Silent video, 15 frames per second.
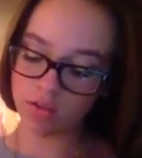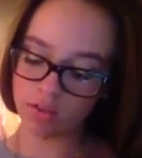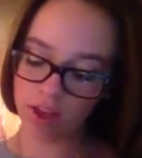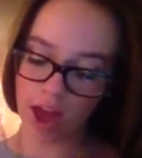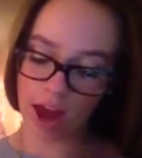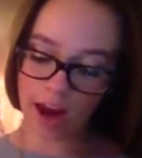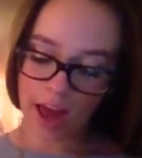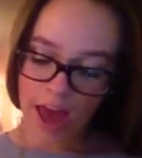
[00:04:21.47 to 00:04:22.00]
for
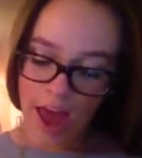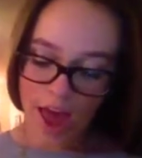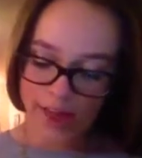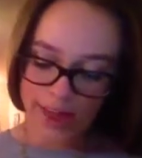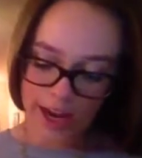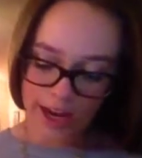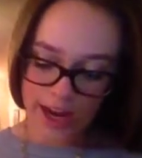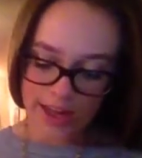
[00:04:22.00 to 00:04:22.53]
that. And
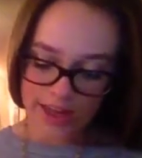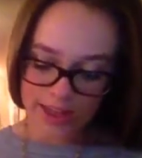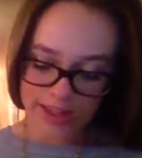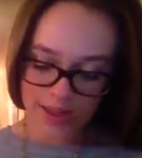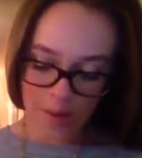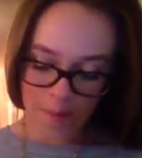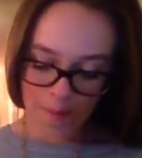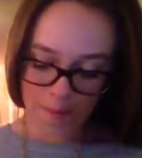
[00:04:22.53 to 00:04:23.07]
then I got this
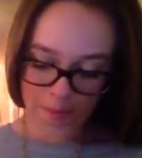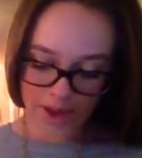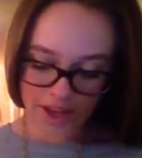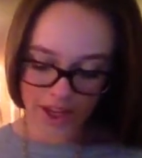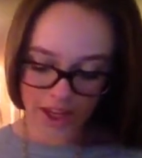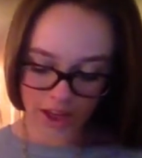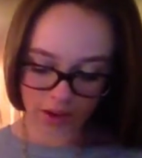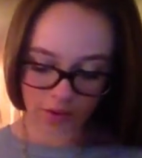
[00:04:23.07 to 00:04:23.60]

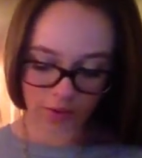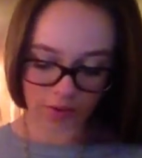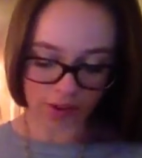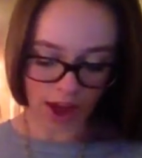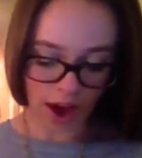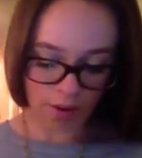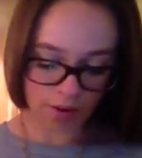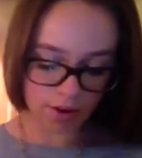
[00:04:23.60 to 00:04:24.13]
midi
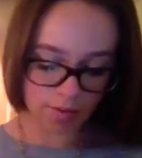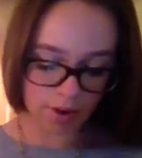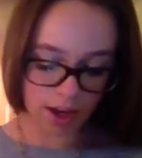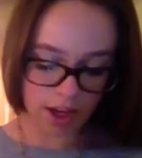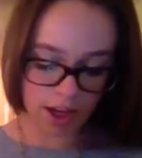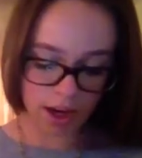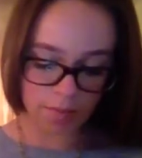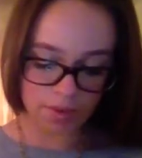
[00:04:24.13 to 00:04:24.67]
flower ring,
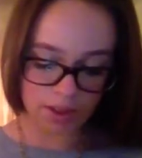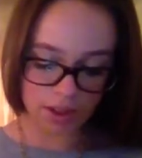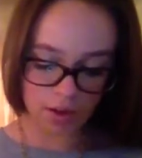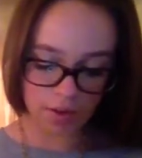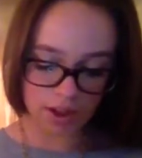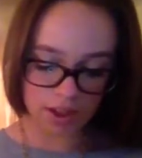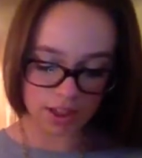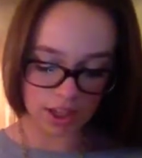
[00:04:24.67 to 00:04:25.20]
and I'm so
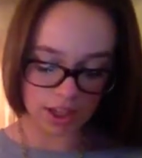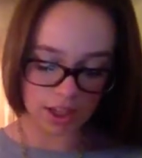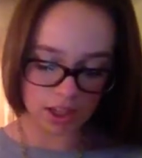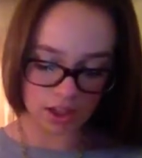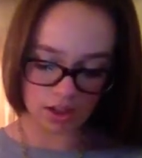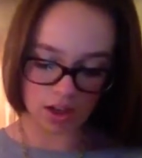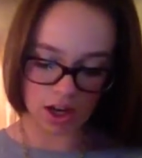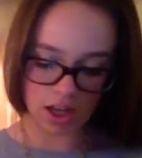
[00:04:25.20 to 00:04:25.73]
excited to
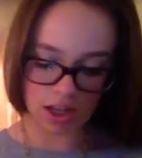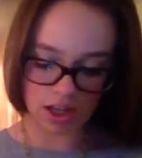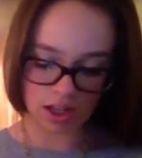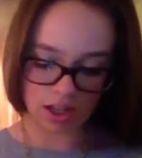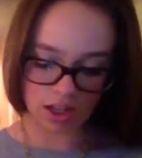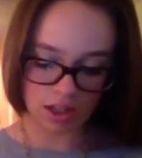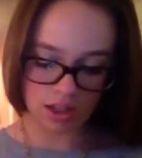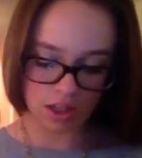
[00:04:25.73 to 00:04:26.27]
try
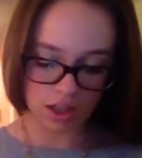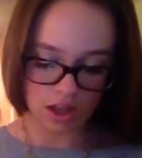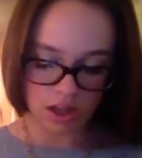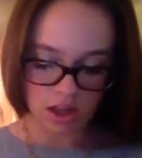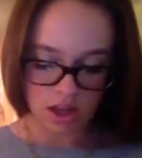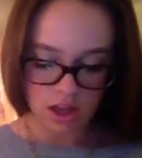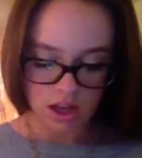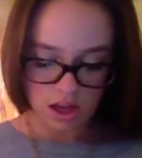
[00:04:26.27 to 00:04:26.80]
this.
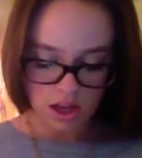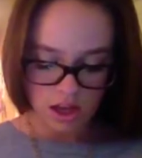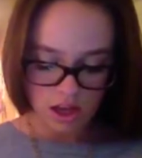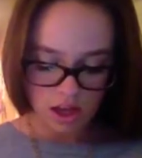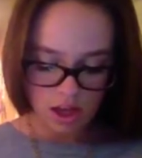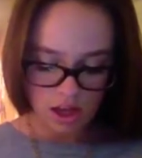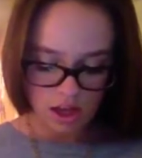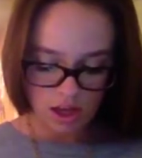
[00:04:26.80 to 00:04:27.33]

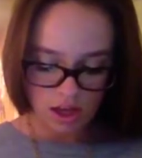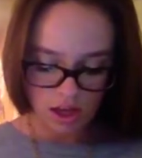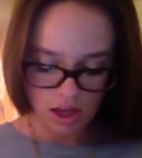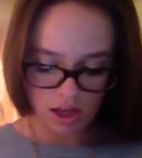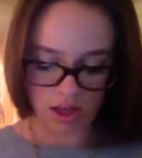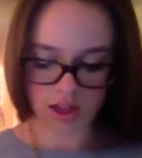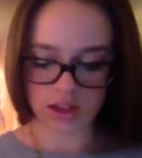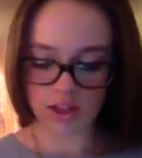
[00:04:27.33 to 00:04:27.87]

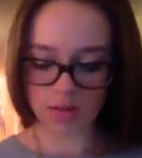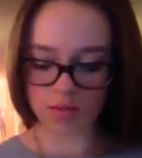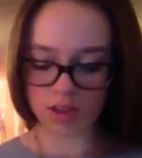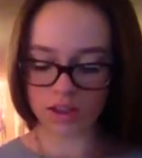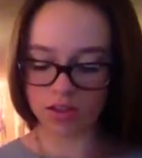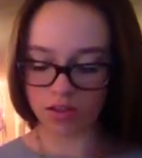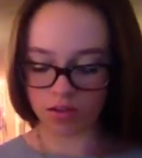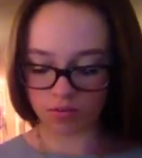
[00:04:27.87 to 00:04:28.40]
It's going to be
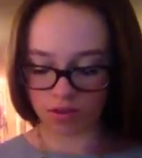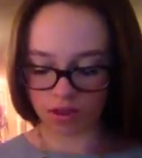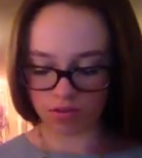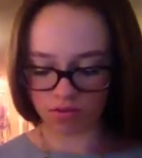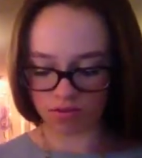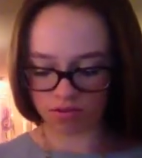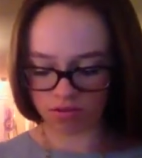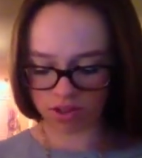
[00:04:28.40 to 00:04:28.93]
so cute.
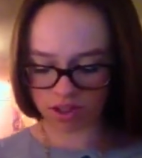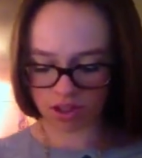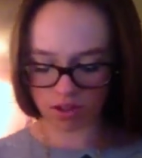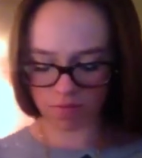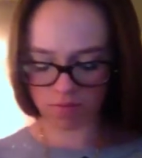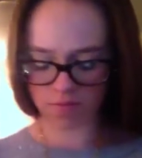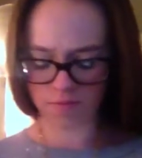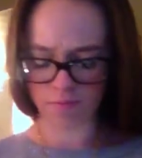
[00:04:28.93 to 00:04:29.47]
Oh, I
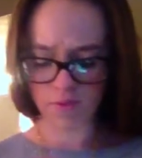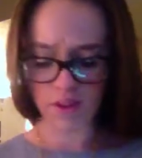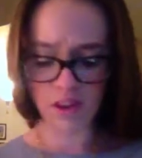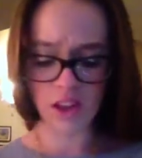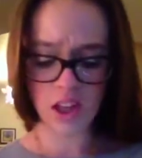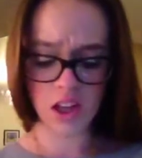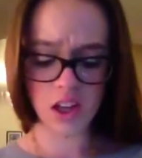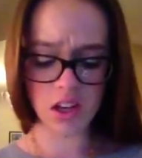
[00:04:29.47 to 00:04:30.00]
love,
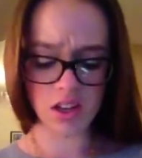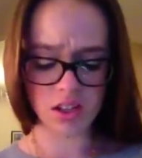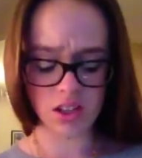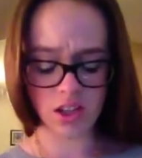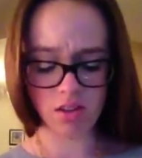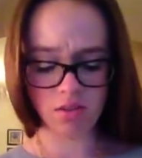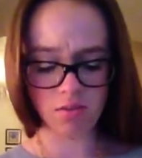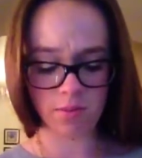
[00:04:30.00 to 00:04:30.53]

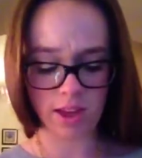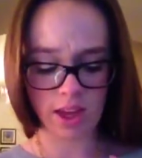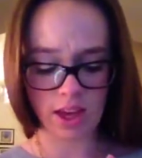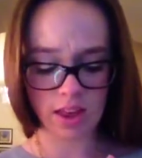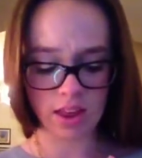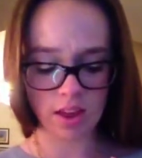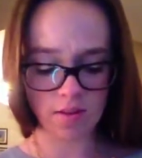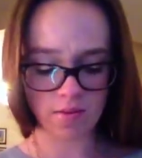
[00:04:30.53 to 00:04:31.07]
excuse me, I
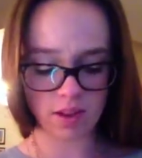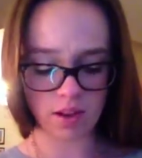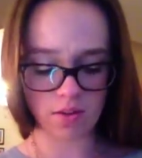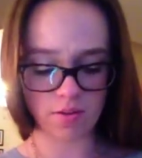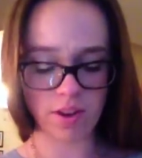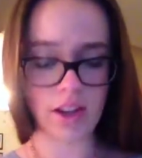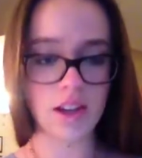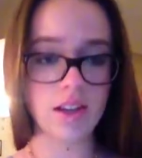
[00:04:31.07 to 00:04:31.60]
love little
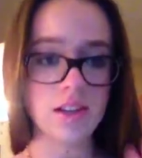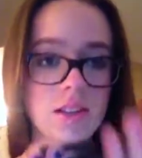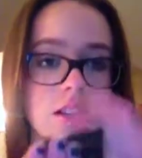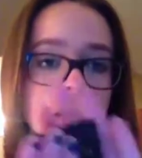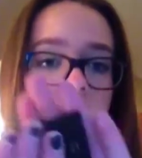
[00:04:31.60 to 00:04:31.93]
rings.